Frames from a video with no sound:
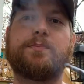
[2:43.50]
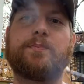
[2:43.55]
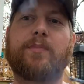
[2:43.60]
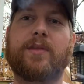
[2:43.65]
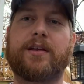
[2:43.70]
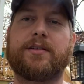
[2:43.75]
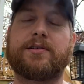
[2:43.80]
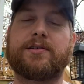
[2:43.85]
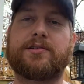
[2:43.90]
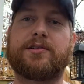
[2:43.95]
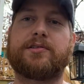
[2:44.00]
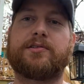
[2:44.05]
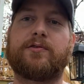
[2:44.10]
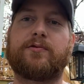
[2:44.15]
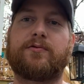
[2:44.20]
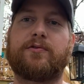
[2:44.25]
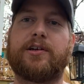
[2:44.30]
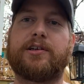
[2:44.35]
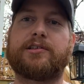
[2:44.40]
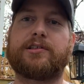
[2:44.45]
because it's just a
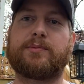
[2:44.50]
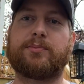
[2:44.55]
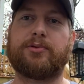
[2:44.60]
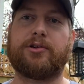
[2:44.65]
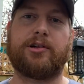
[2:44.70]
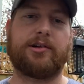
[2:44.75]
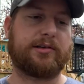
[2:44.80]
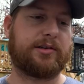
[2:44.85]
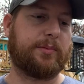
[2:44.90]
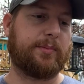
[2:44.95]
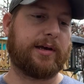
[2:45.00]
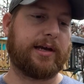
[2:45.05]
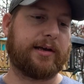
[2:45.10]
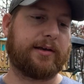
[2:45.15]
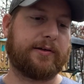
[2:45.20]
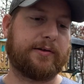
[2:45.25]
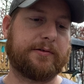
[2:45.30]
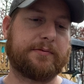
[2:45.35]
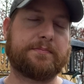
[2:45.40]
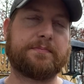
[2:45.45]
rich plug
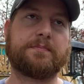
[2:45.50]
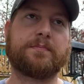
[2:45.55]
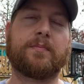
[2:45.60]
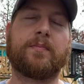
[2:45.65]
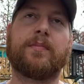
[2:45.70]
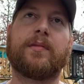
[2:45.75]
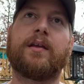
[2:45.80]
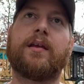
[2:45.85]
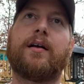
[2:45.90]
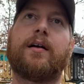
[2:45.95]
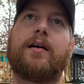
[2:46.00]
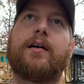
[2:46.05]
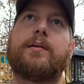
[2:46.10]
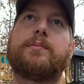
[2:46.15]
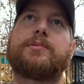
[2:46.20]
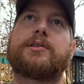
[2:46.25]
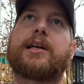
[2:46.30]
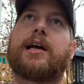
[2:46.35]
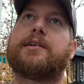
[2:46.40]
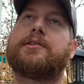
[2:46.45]
tobacco. Um,
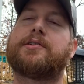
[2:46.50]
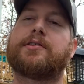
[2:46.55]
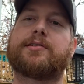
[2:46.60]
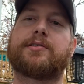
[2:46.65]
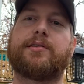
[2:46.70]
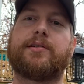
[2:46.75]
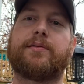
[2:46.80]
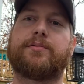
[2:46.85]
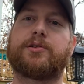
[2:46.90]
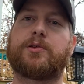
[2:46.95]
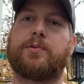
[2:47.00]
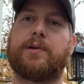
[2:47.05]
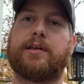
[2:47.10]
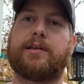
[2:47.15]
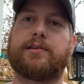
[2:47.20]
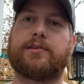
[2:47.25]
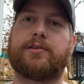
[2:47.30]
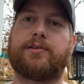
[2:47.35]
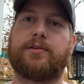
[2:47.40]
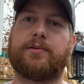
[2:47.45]
it's got just enough
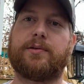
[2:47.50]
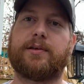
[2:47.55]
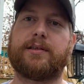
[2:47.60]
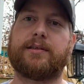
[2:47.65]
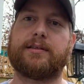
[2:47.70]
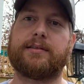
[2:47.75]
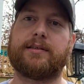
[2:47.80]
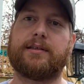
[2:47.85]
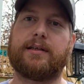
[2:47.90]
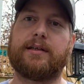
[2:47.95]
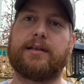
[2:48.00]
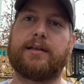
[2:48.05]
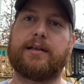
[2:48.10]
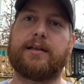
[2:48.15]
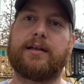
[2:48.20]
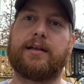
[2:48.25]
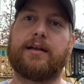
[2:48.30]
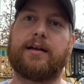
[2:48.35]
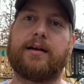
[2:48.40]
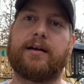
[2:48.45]
sweetness to it.
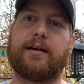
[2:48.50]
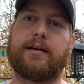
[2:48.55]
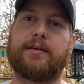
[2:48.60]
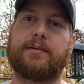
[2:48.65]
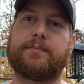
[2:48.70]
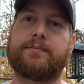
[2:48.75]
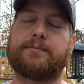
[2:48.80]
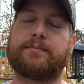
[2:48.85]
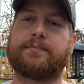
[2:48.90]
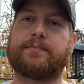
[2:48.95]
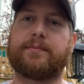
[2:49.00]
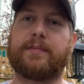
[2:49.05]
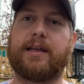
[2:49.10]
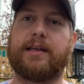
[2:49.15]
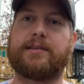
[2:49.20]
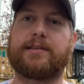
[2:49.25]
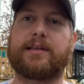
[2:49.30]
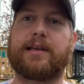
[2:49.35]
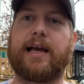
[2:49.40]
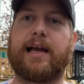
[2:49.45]
Um,
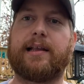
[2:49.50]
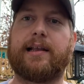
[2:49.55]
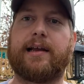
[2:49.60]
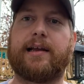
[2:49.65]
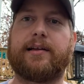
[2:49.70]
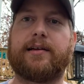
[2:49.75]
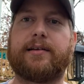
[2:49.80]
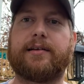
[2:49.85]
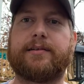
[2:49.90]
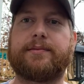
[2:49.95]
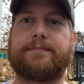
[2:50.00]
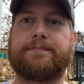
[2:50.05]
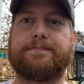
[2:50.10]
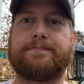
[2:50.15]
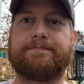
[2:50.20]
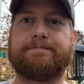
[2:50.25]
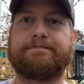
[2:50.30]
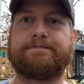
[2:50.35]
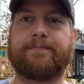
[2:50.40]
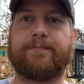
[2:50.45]
it's got like a
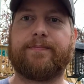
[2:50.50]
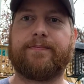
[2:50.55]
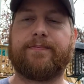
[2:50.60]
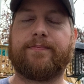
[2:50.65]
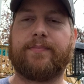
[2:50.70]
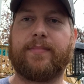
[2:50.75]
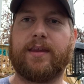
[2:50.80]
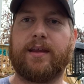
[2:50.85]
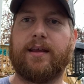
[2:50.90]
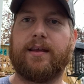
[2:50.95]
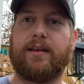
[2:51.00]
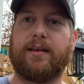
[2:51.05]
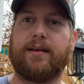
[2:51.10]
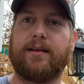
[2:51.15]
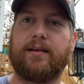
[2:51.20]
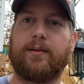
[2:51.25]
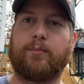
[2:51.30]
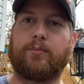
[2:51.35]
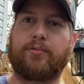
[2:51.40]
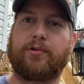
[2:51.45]

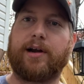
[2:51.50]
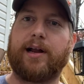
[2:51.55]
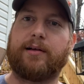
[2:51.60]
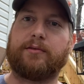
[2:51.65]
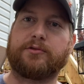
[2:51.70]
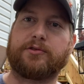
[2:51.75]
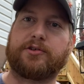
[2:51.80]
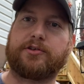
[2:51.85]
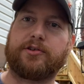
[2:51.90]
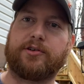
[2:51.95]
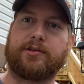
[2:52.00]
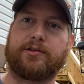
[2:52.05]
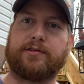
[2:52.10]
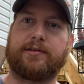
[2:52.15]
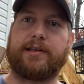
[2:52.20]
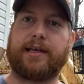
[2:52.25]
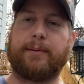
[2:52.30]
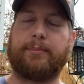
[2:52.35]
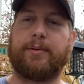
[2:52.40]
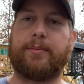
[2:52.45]
brown sugar
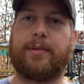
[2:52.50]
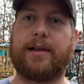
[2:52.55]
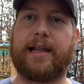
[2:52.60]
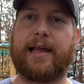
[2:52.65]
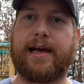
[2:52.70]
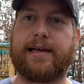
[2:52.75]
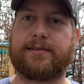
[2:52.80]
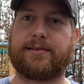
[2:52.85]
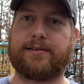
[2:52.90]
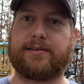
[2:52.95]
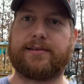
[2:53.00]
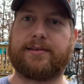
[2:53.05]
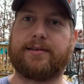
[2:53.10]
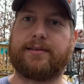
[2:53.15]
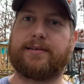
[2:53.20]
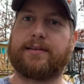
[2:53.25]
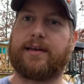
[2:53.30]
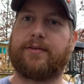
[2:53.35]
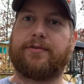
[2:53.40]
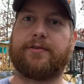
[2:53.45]
type of
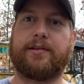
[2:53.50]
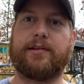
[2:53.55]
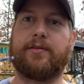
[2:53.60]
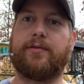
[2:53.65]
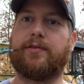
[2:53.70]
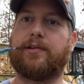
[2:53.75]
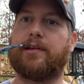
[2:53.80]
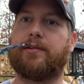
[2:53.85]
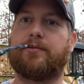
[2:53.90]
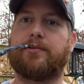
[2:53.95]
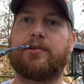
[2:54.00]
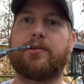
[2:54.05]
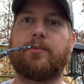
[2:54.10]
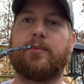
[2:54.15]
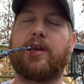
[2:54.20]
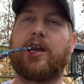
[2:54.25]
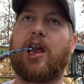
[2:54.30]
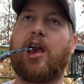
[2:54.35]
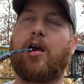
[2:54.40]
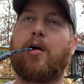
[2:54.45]
molassesy definitely flavor to
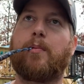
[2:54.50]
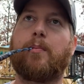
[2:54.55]
me.